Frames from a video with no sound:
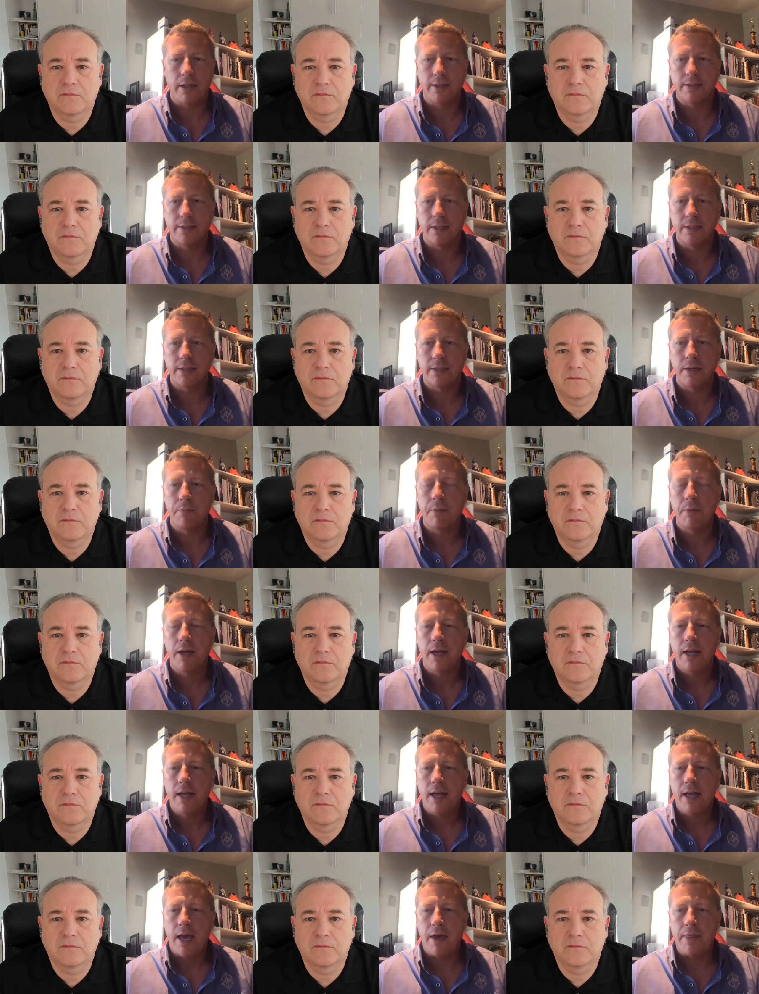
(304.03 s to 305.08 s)
Speaker 1: throw into the
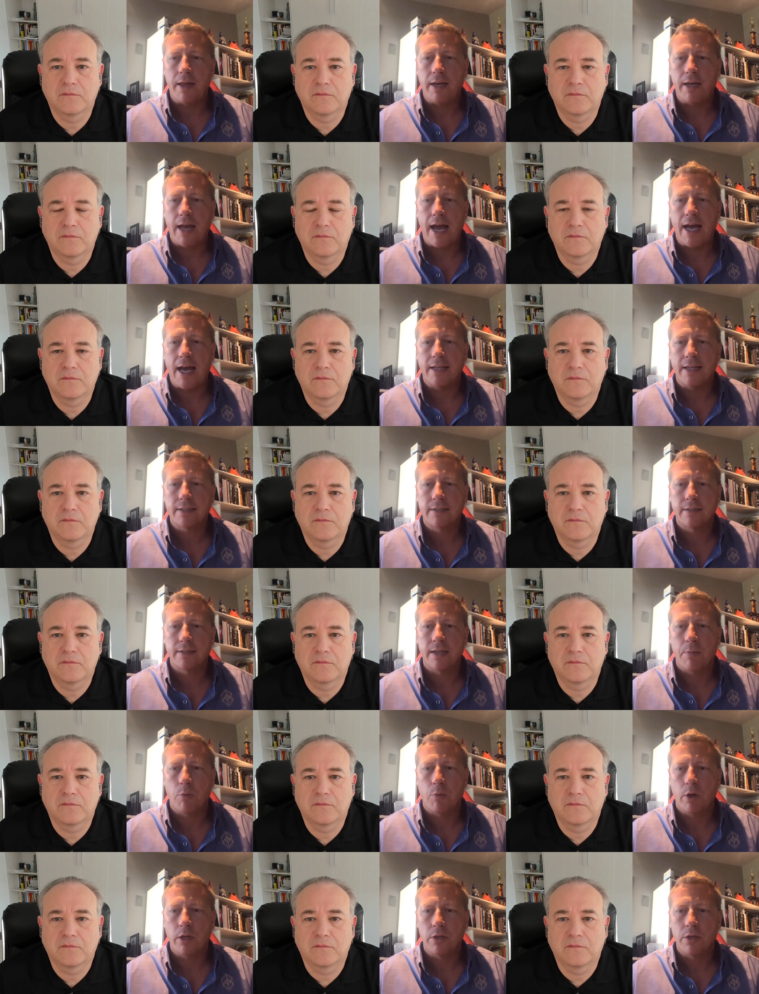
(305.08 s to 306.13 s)
system and then
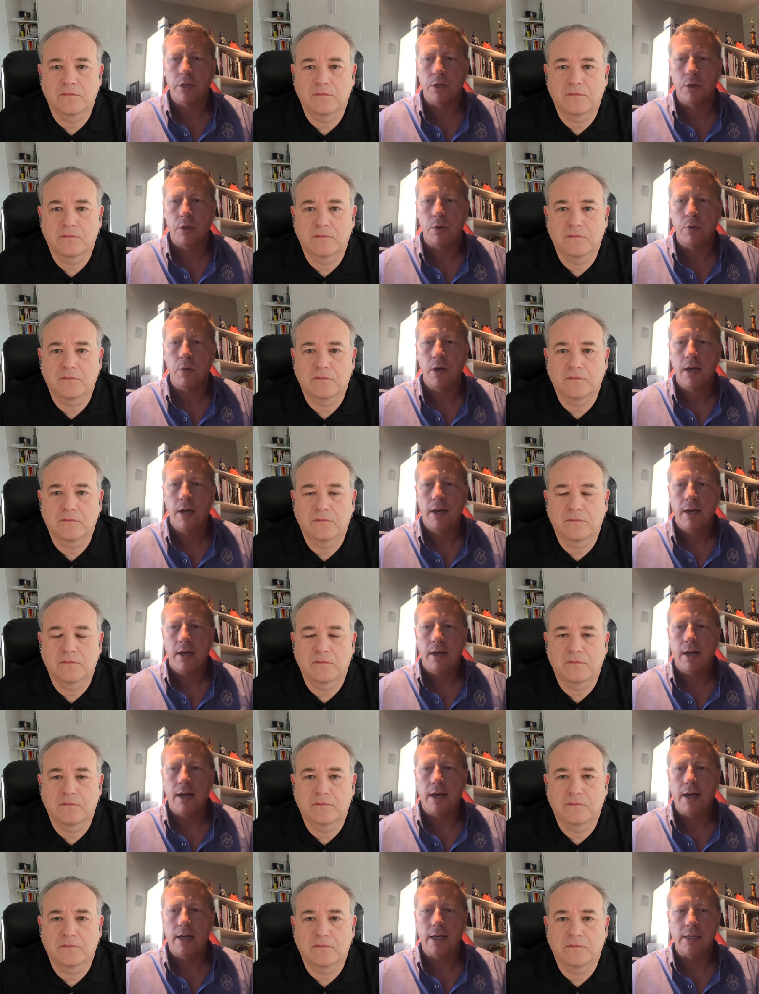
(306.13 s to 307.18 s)
ask someone to
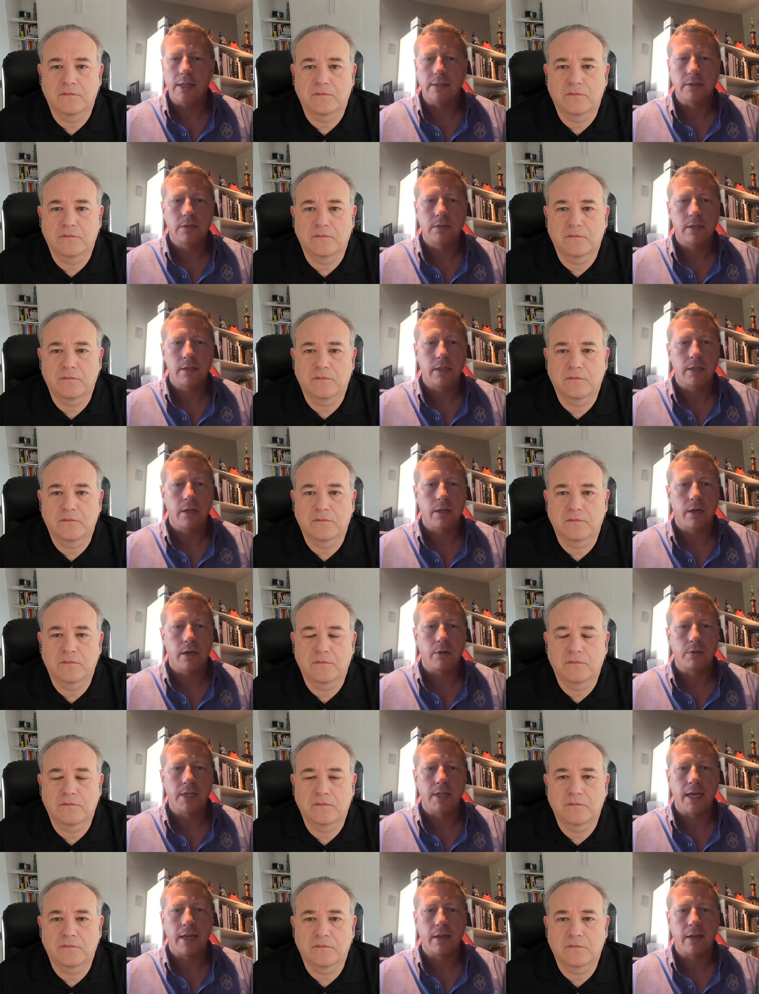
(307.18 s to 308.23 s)

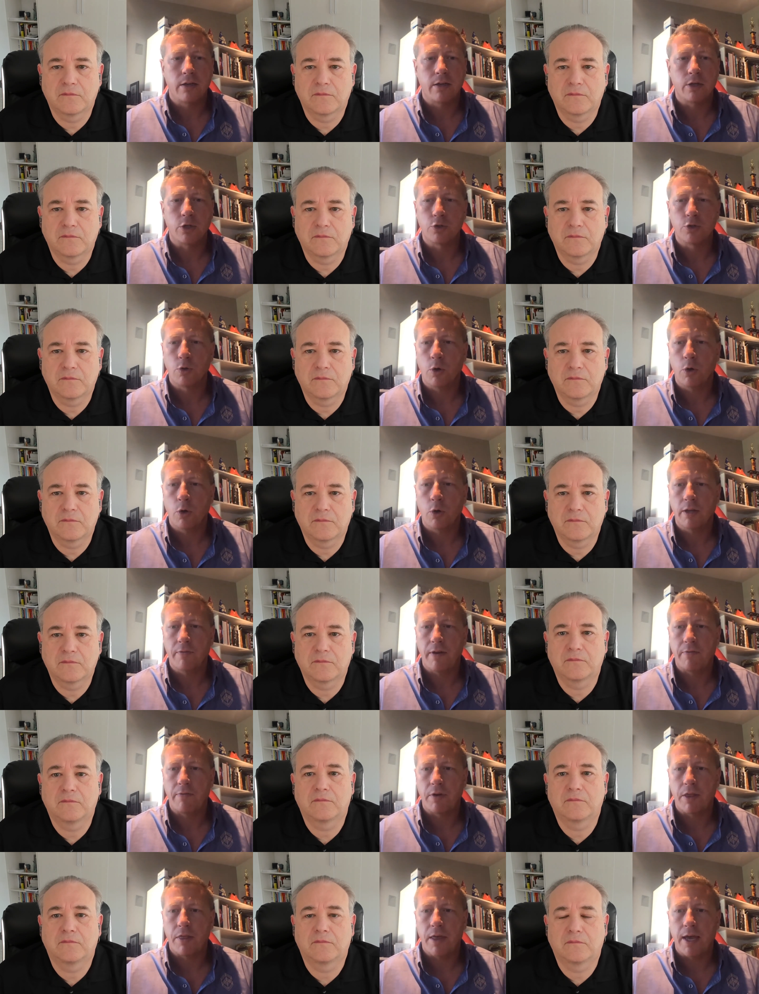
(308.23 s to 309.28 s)
take
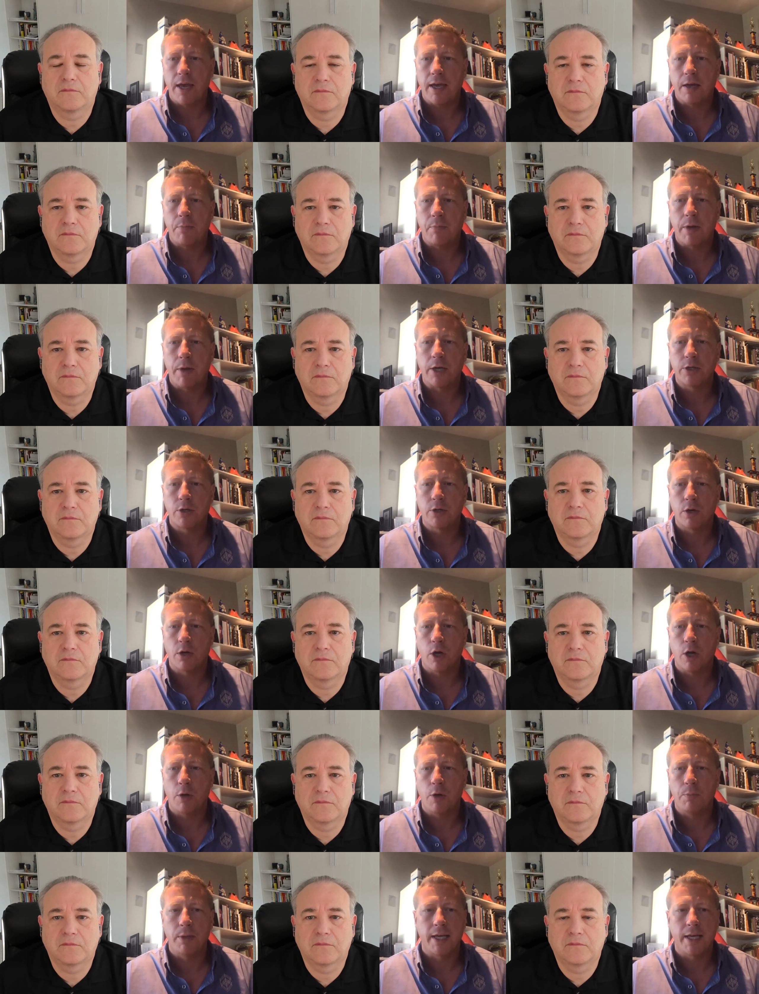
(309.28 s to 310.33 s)
control of everything and make
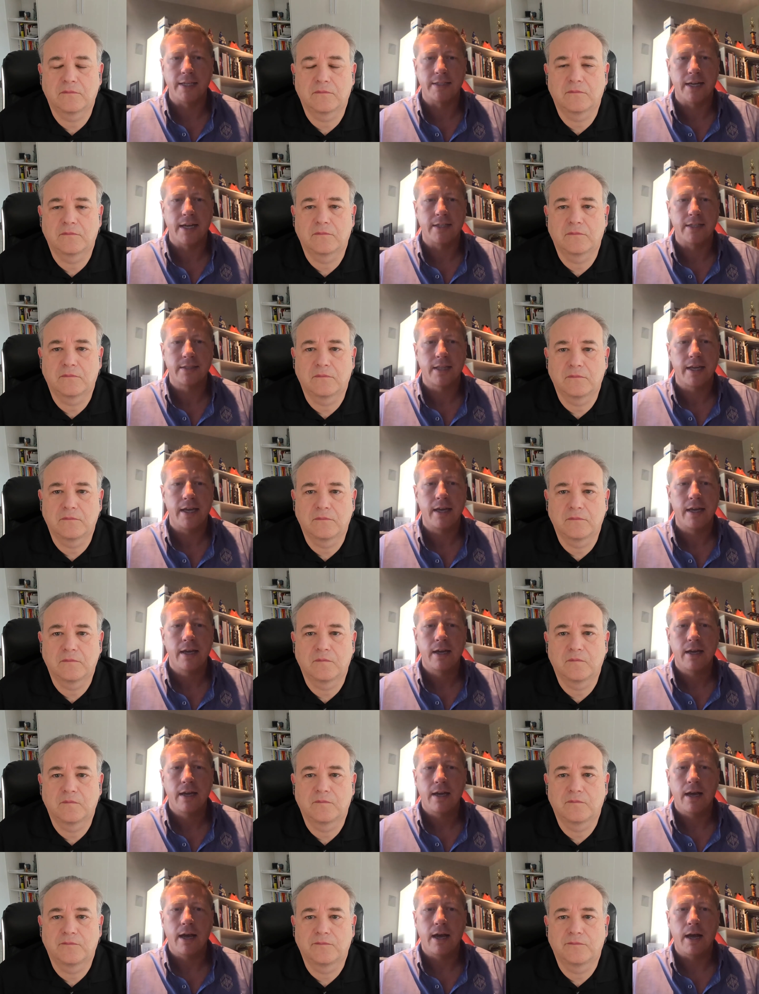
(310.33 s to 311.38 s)
sure it all plays
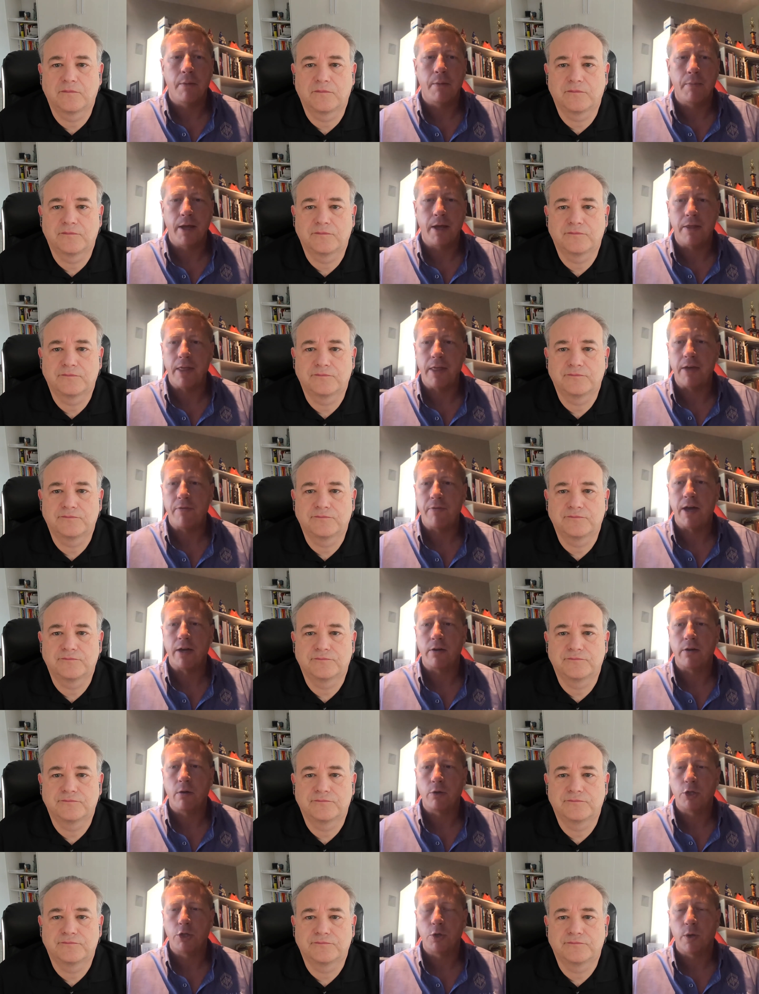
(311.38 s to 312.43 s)
nicely. And they've
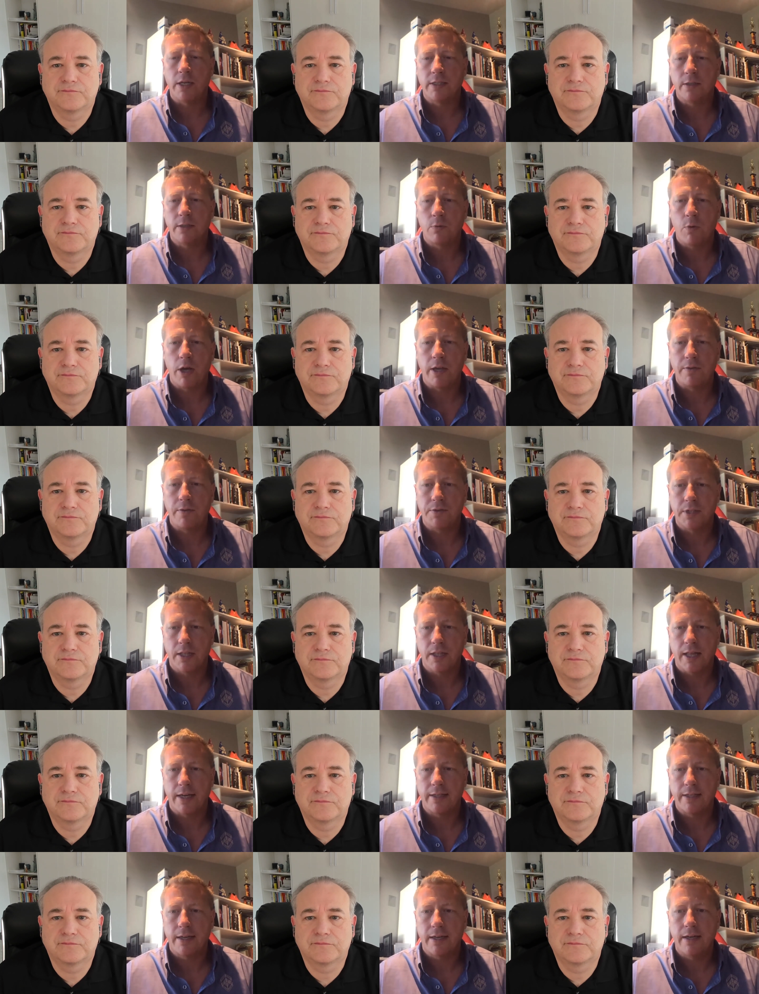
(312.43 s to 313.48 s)
had no choice in what
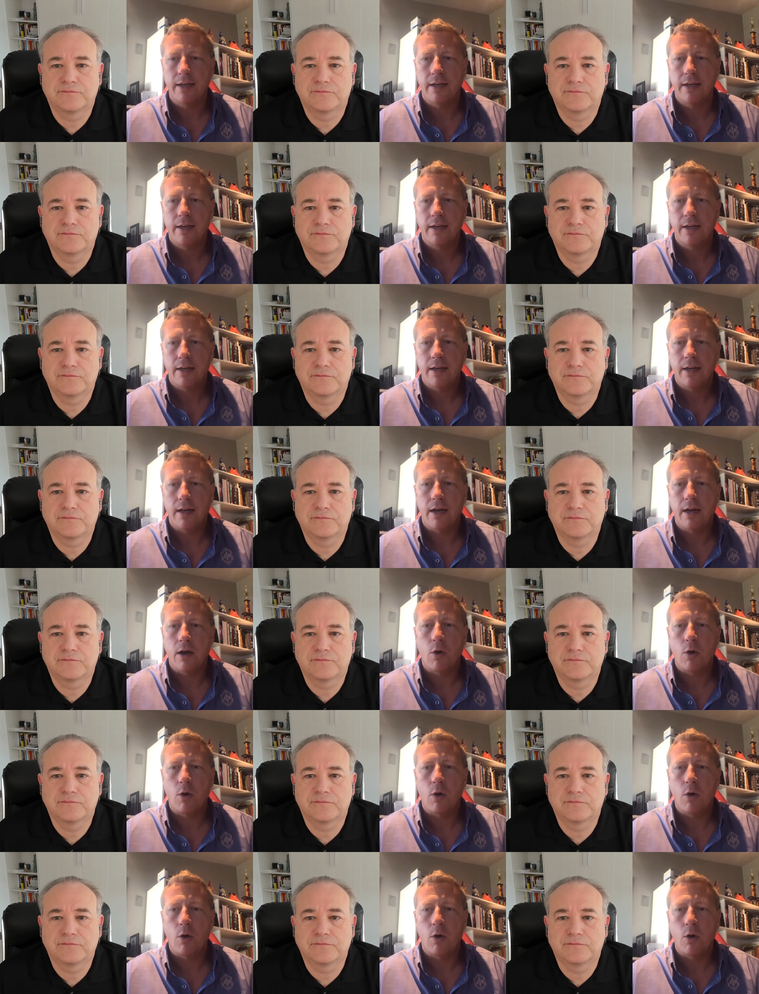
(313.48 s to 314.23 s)
you've selected